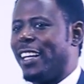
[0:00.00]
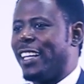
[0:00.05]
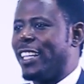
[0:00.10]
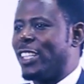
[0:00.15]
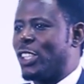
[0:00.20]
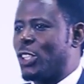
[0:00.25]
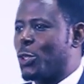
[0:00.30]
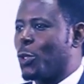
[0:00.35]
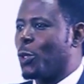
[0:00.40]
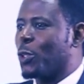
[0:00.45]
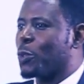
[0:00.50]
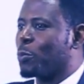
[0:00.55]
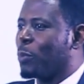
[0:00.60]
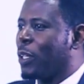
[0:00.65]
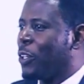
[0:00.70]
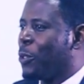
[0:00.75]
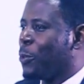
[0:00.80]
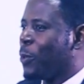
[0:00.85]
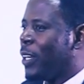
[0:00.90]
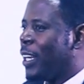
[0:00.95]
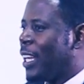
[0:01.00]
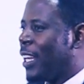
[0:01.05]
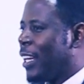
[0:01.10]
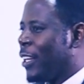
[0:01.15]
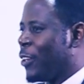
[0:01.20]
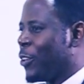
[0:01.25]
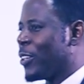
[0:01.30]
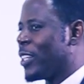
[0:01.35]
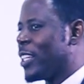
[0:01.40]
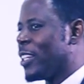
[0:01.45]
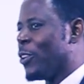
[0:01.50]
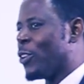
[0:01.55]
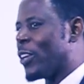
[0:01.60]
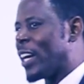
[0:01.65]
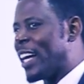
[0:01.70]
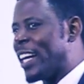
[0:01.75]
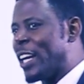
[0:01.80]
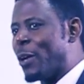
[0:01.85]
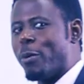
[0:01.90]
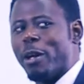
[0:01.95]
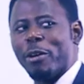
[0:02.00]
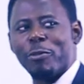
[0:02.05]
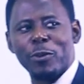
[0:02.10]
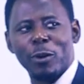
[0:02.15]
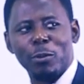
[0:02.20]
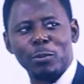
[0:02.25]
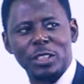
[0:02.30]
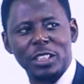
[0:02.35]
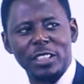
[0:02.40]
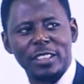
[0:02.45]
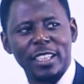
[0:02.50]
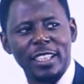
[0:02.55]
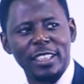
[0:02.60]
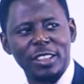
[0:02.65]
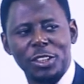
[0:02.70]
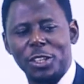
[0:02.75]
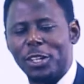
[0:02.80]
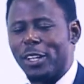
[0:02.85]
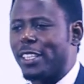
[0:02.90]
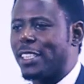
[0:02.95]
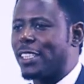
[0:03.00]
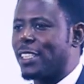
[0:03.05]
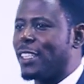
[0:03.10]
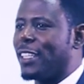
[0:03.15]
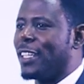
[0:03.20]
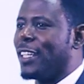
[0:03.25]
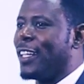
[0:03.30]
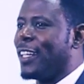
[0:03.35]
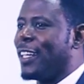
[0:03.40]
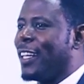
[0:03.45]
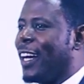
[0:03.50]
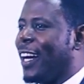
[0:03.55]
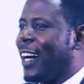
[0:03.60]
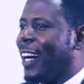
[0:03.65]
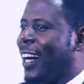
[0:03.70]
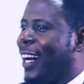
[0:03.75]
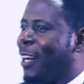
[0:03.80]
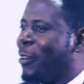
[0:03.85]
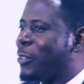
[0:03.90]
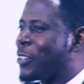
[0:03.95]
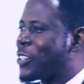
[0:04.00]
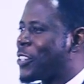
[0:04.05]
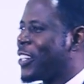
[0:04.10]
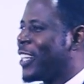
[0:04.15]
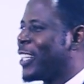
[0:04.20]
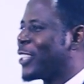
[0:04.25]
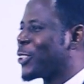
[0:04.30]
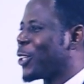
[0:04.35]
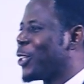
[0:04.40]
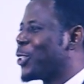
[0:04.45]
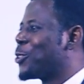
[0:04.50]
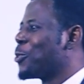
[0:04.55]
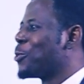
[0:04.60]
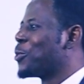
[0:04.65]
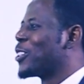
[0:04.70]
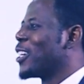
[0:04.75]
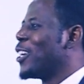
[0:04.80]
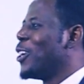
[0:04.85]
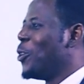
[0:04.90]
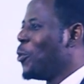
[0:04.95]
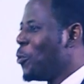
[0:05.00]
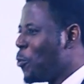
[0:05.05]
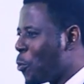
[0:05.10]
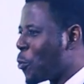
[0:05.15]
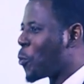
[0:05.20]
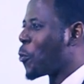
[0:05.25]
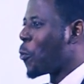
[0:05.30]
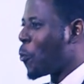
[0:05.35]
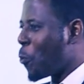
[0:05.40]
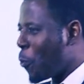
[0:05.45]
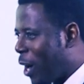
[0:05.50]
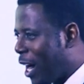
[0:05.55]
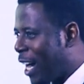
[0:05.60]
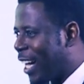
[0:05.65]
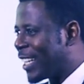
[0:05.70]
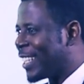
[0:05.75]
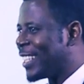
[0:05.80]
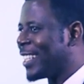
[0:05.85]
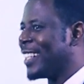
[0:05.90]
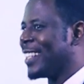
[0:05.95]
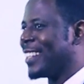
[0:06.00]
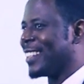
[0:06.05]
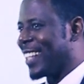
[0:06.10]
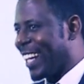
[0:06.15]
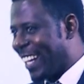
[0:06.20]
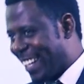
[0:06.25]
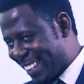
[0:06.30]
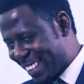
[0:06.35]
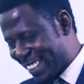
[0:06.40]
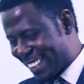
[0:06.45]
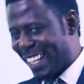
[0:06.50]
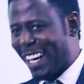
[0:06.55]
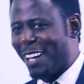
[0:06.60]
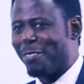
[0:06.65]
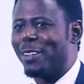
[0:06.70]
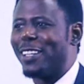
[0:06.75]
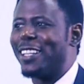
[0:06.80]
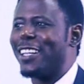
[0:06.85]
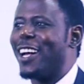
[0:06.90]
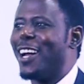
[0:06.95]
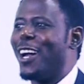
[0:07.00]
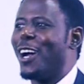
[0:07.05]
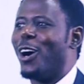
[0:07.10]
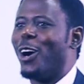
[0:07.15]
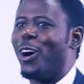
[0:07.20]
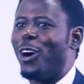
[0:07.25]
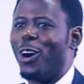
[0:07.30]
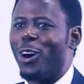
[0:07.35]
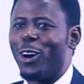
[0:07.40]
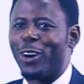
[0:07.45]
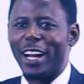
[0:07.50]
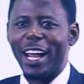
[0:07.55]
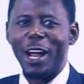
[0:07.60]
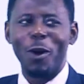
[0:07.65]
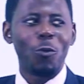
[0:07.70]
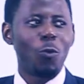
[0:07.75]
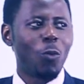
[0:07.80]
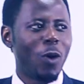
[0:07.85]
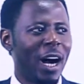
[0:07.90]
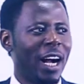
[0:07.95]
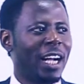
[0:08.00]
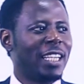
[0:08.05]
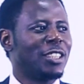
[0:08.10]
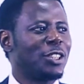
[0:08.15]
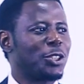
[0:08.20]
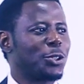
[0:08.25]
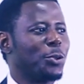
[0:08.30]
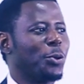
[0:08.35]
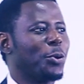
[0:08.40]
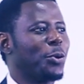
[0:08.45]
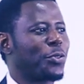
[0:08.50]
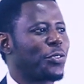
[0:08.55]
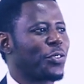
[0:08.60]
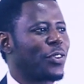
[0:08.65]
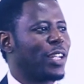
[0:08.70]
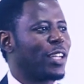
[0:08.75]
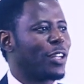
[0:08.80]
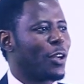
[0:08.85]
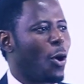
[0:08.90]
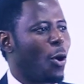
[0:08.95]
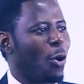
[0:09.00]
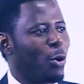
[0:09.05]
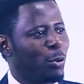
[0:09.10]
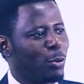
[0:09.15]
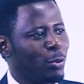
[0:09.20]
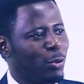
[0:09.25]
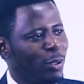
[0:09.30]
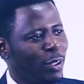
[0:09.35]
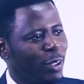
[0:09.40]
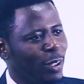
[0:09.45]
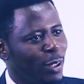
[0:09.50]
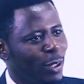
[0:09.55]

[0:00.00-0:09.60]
It shows me you, you, you ran away from children's church. Uh, in children's church, you say Luke one thirty-seven. All right, one, two, three, go.